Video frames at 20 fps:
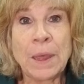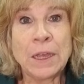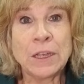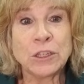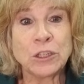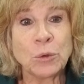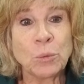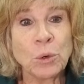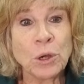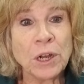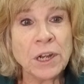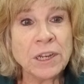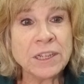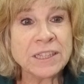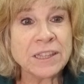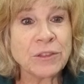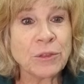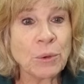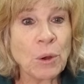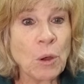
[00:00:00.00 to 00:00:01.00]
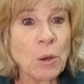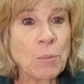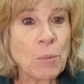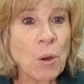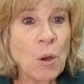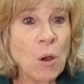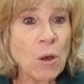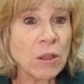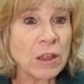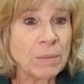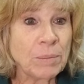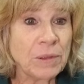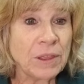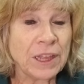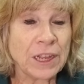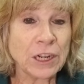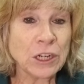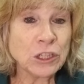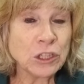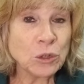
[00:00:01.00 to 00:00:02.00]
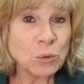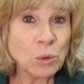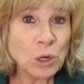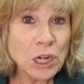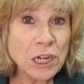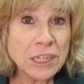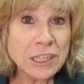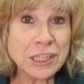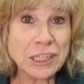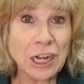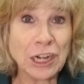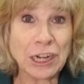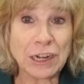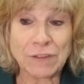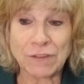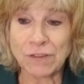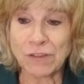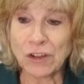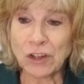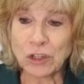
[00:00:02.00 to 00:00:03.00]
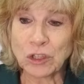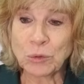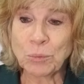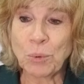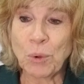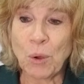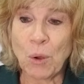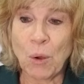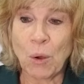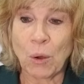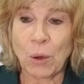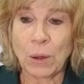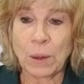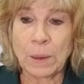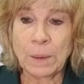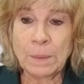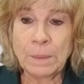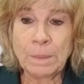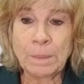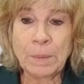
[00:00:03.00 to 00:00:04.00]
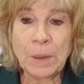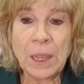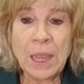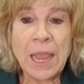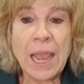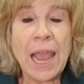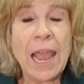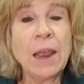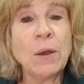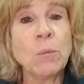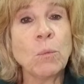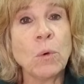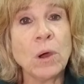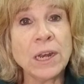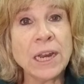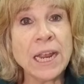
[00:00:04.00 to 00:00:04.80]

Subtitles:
So we're going to throw a poll up there. So we're going to start our first poll. And what